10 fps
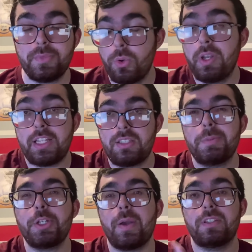Well, that's
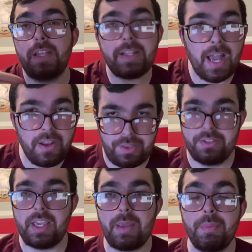something you have to take out of
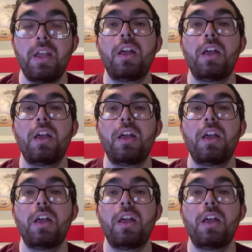this game.